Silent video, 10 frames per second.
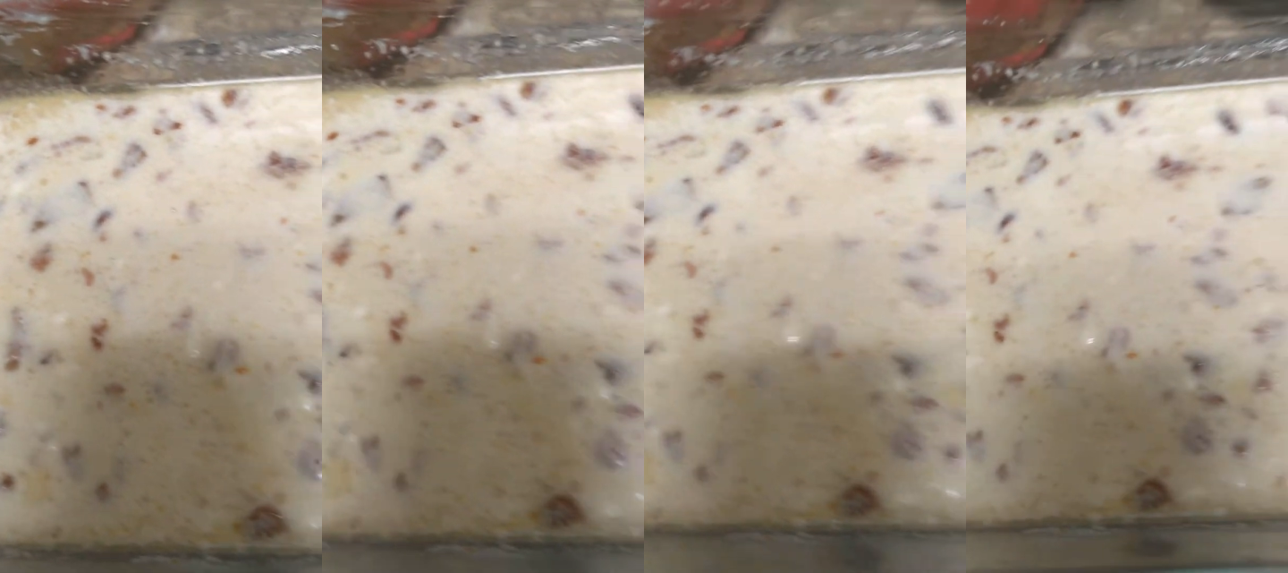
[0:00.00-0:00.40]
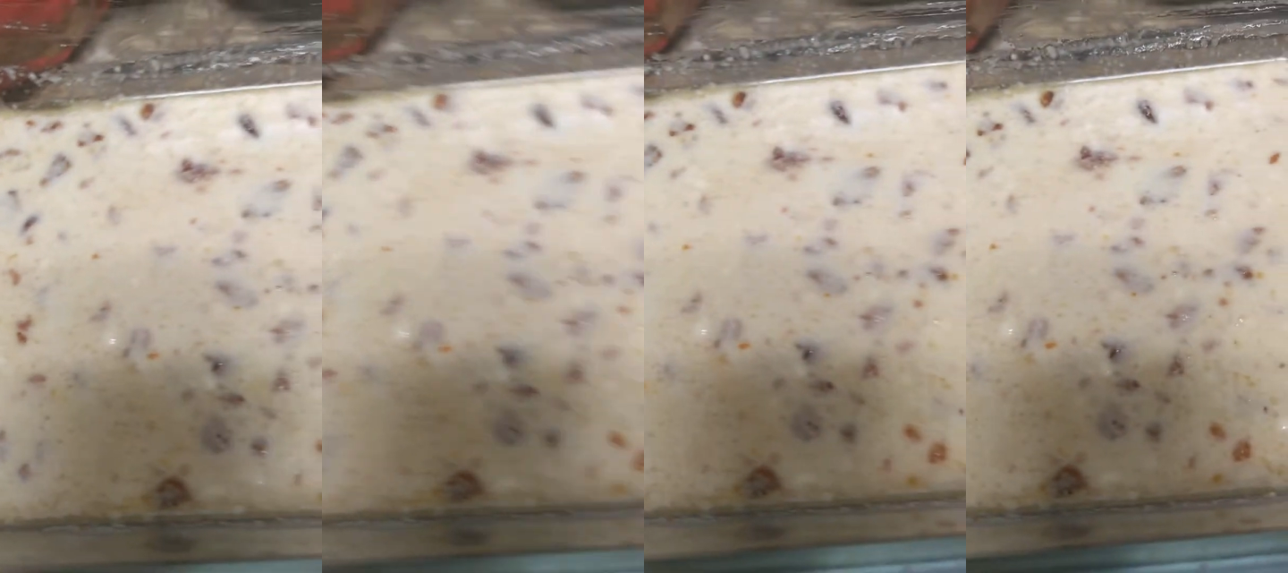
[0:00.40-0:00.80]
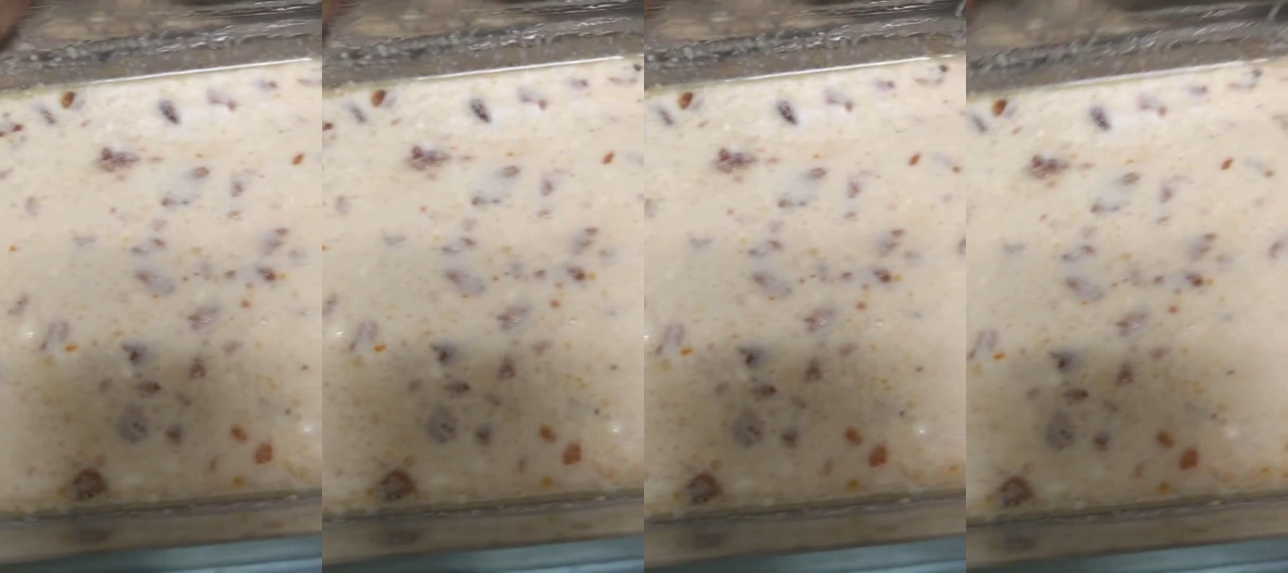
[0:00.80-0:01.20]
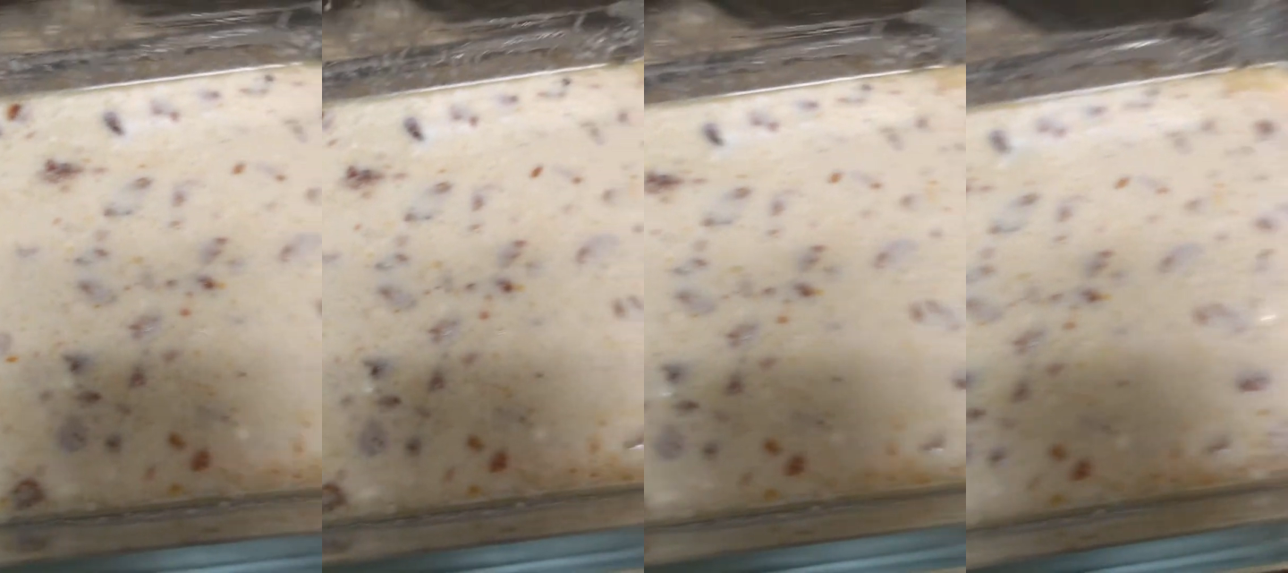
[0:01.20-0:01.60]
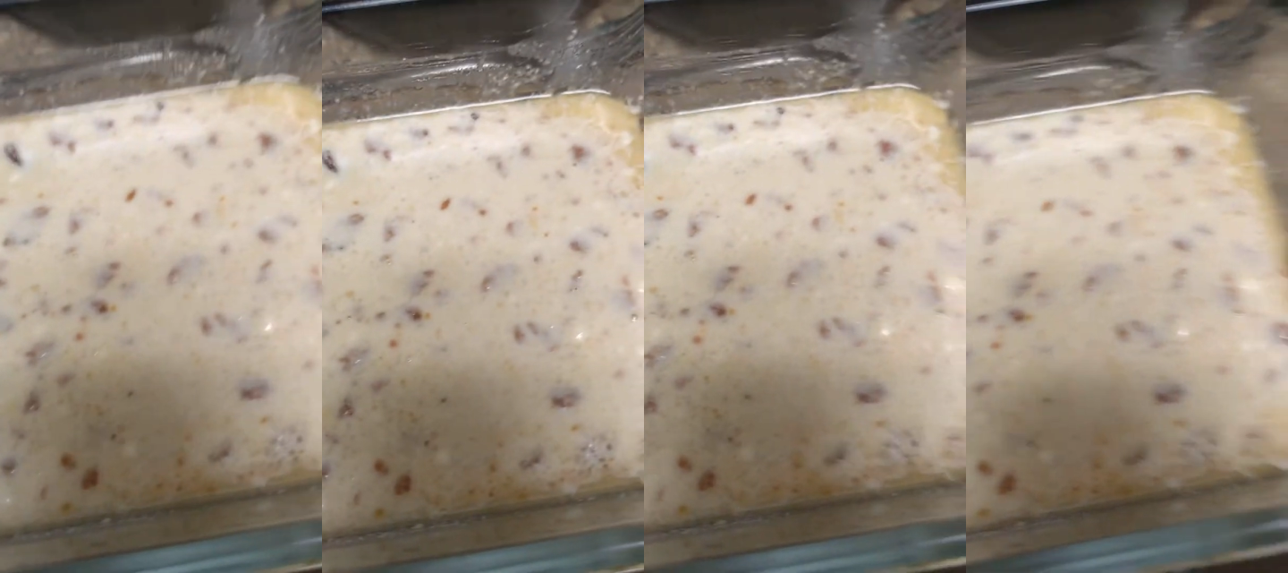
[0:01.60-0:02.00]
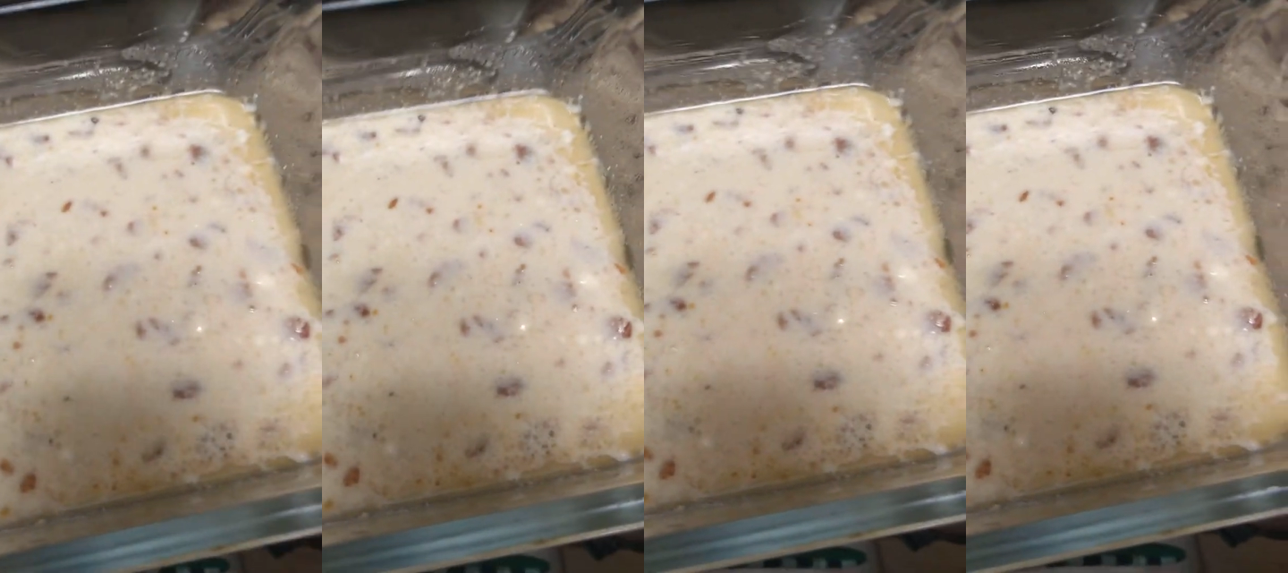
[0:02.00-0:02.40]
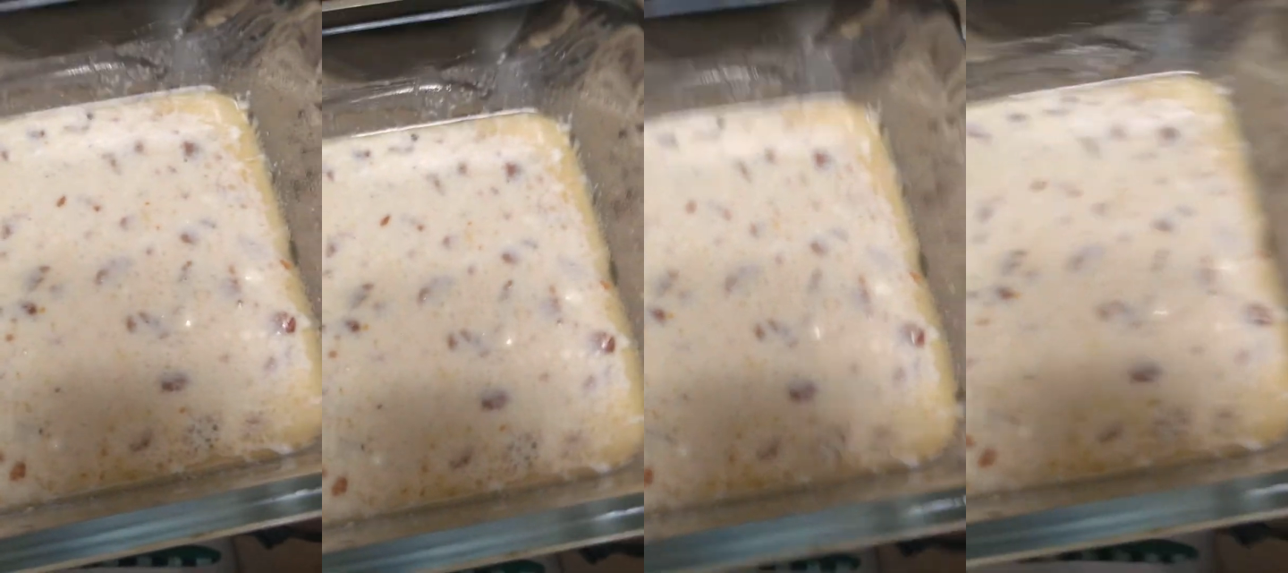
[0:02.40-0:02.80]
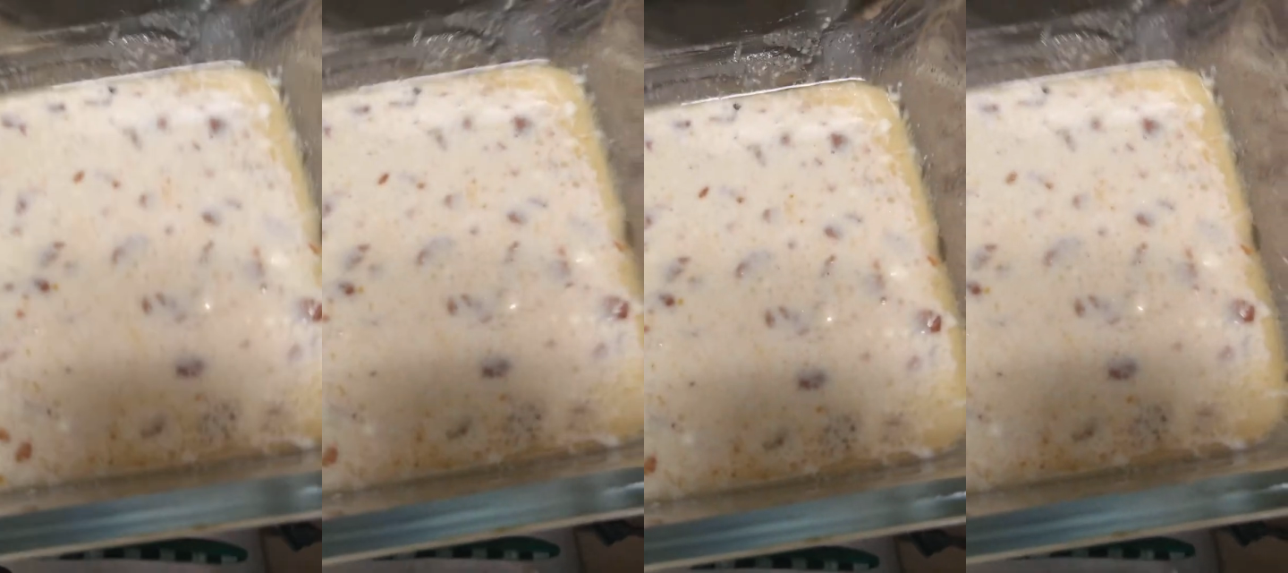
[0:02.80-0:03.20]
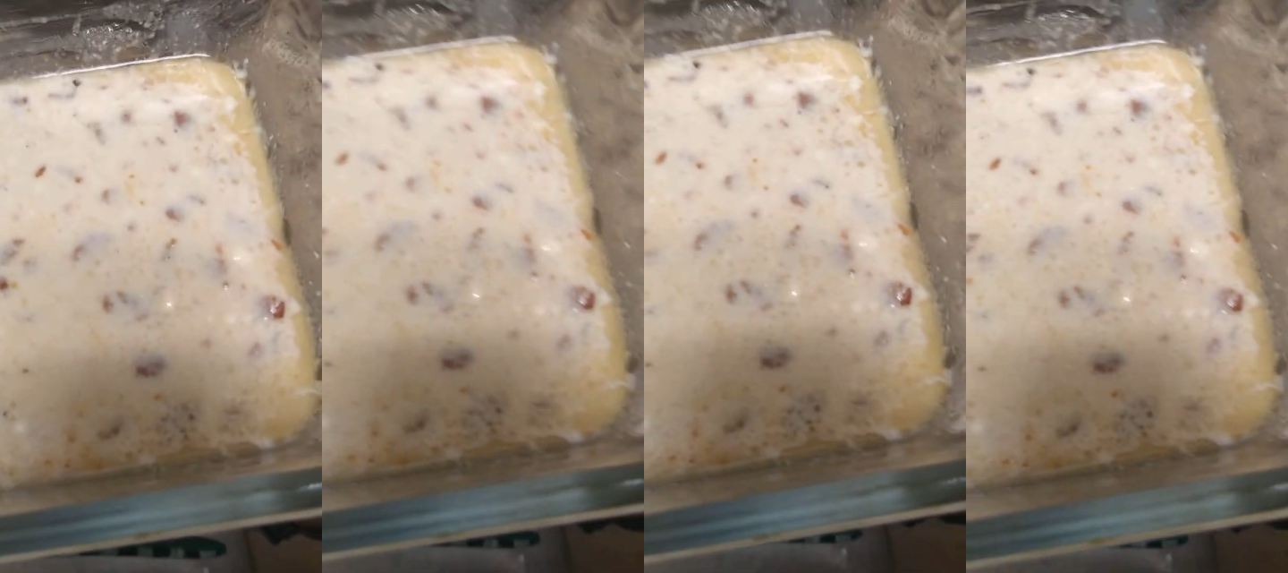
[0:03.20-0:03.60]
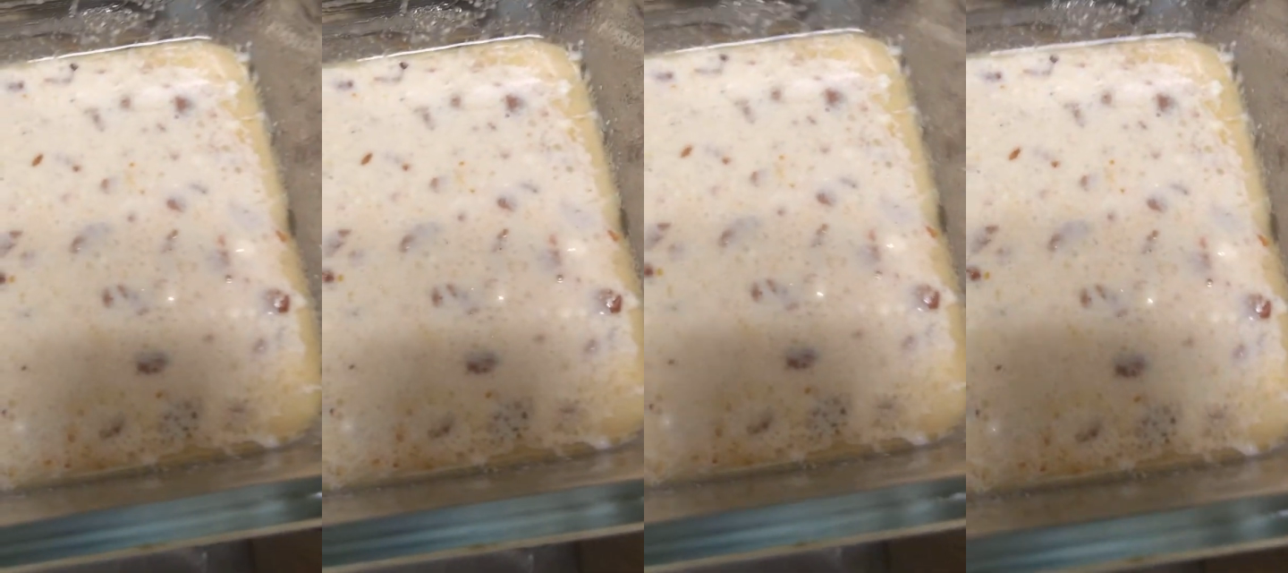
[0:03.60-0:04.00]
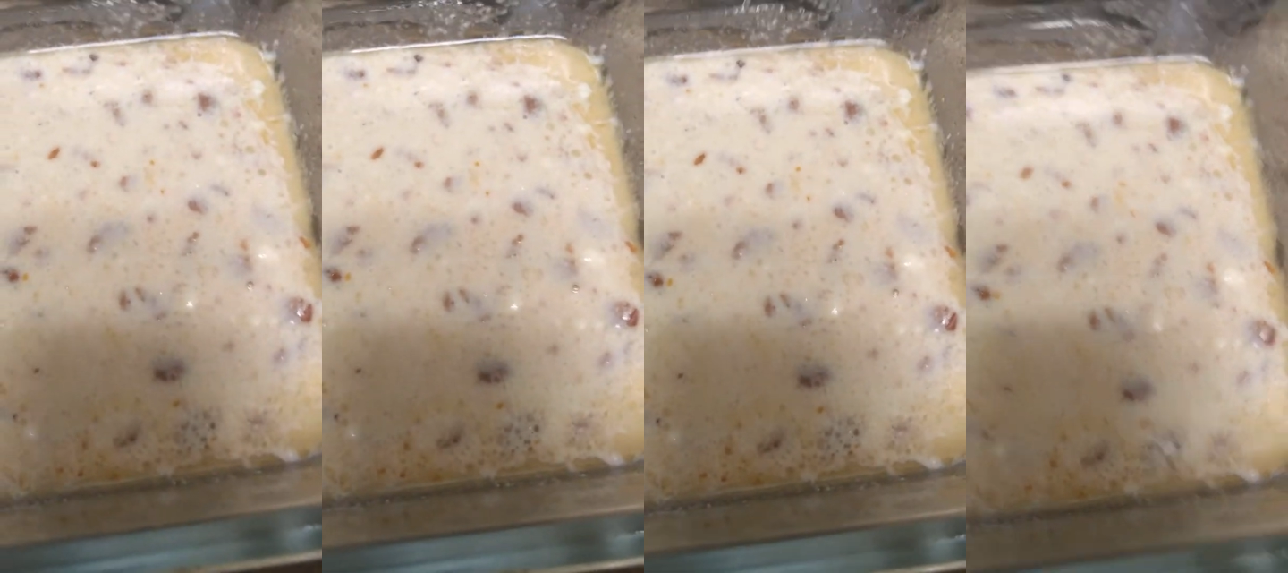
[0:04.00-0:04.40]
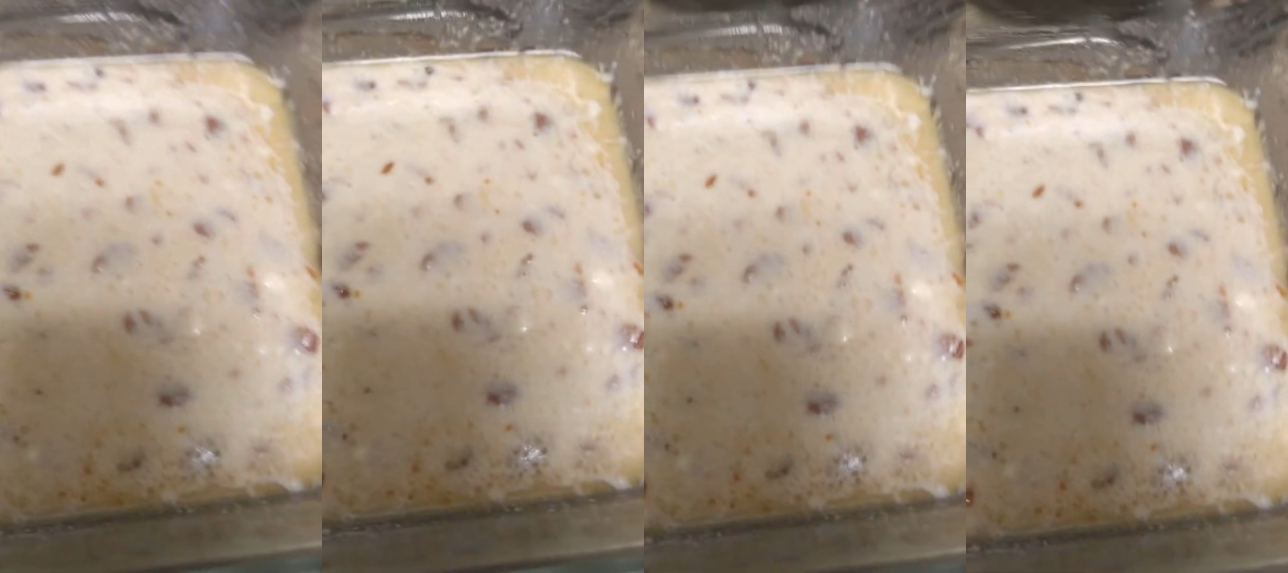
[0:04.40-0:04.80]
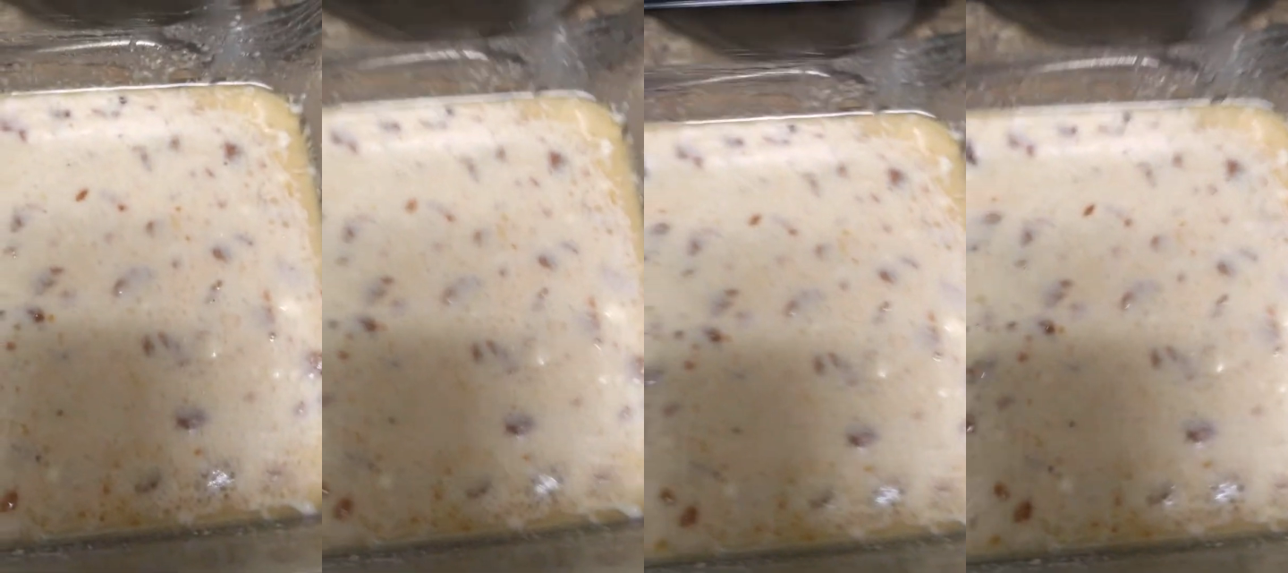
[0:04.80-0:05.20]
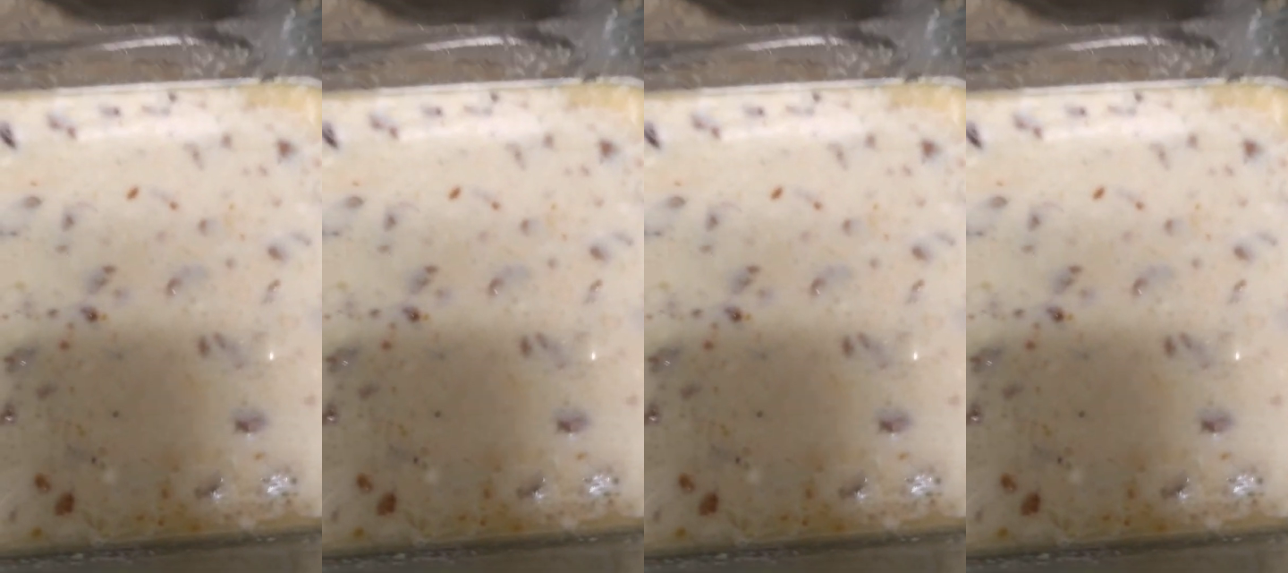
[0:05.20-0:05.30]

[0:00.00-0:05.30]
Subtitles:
No face is visible, so there are no lips to read.